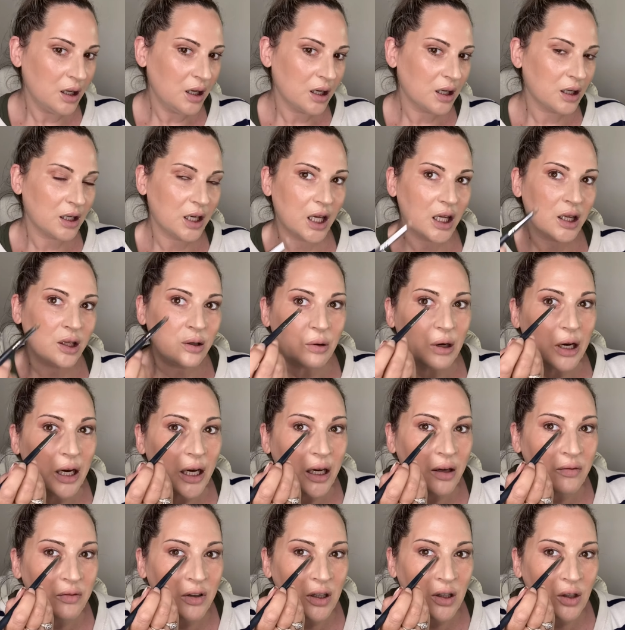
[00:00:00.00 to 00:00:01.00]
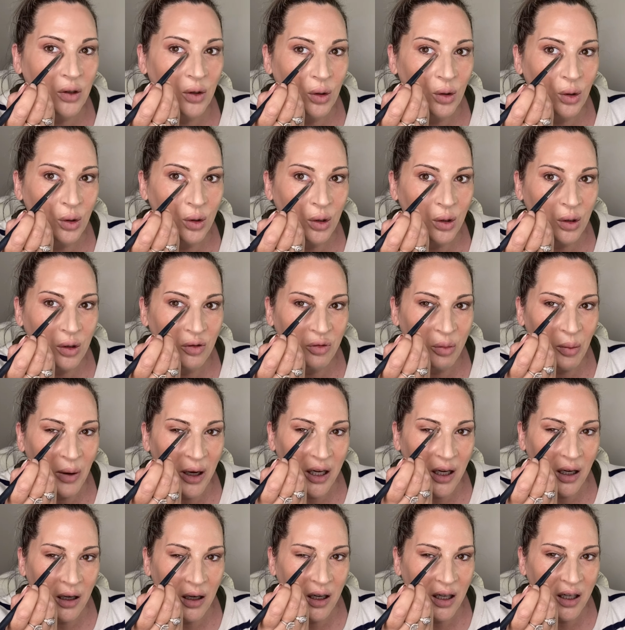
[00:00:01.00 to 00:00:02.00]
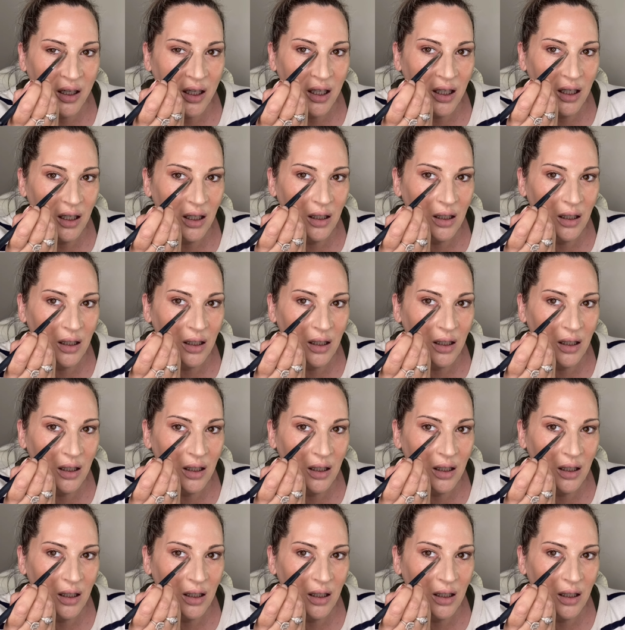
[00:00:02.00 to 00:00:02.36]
color I have in the corner of my eye.